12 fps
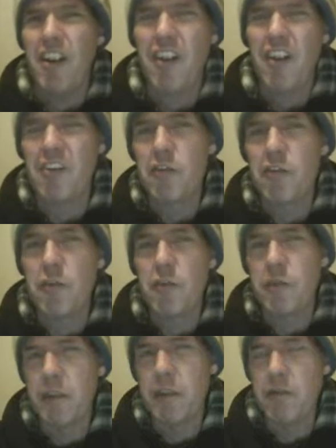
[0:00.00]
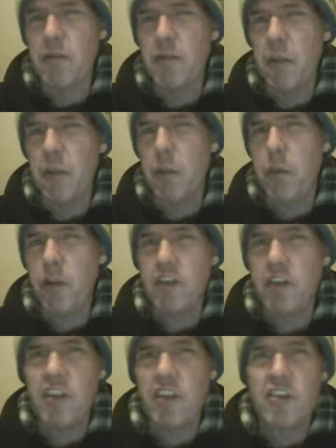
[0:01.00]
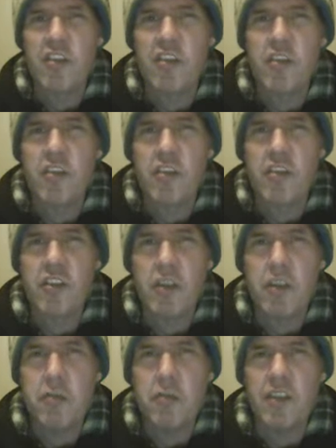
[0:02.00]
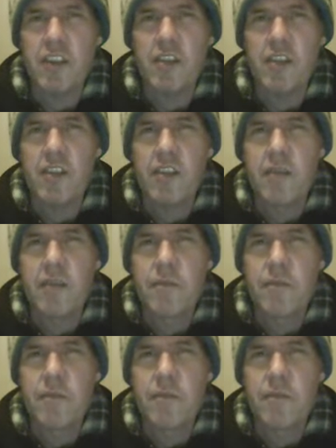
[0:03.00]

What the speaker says: on the goodwill of politicians or celebrities.